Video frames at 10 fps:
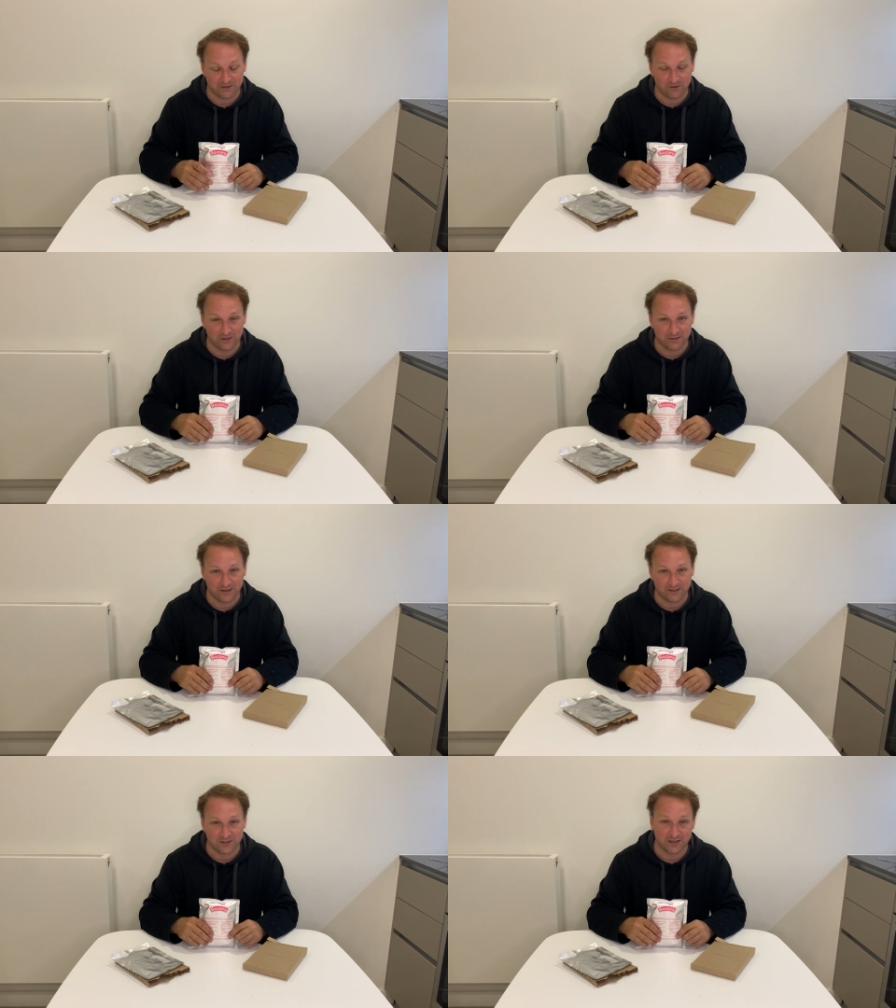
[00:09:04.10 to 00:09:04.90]
the only
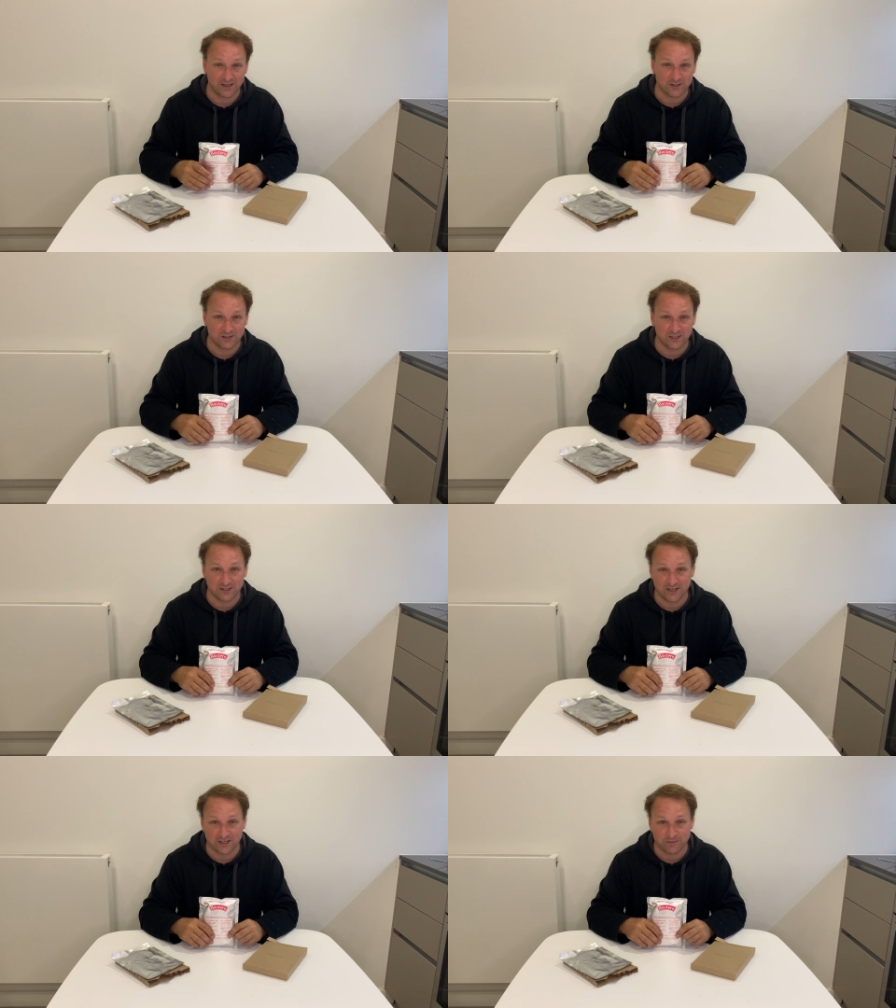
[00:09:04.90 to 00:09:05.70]
things. I guess Tic
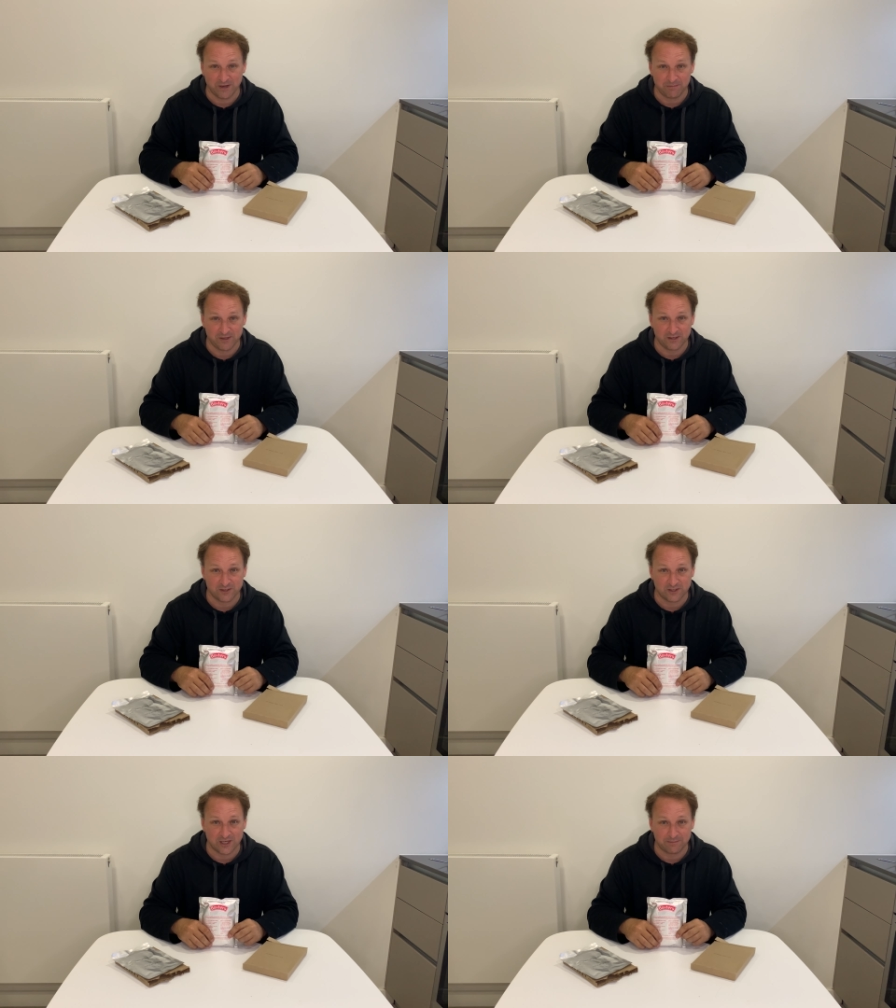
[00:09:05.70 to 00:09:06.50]
Tacs might be
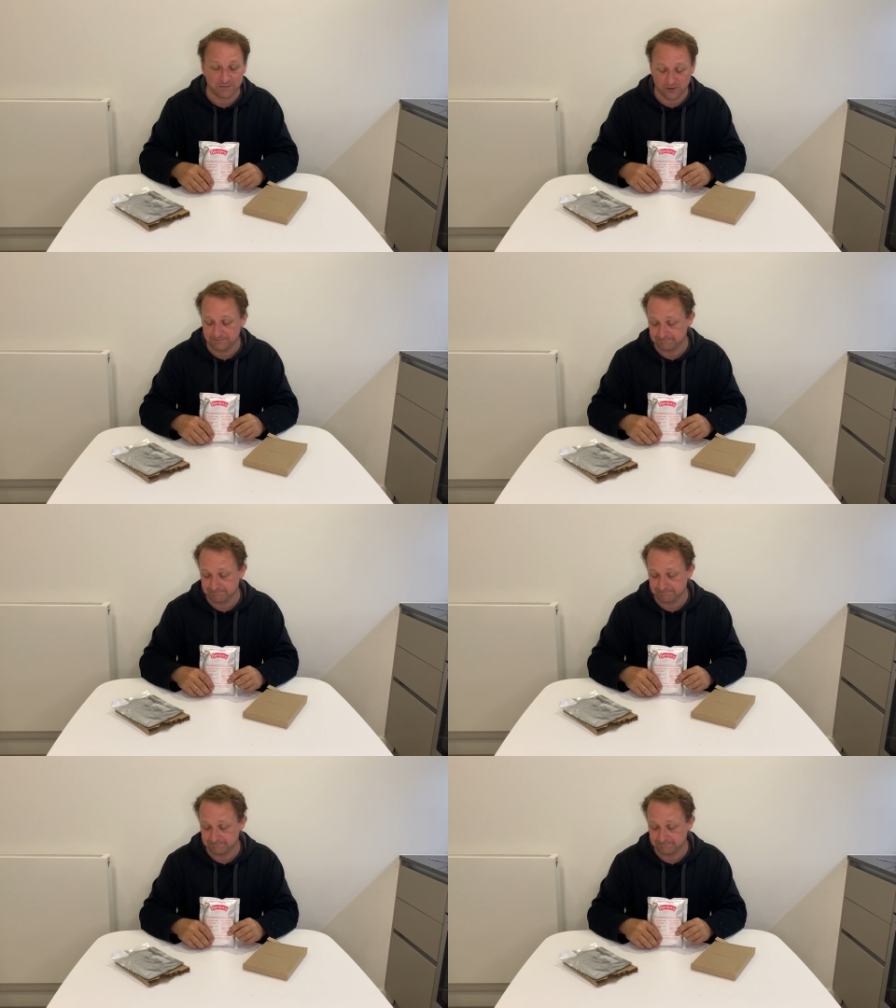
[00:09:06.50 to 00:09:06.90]
susceptible.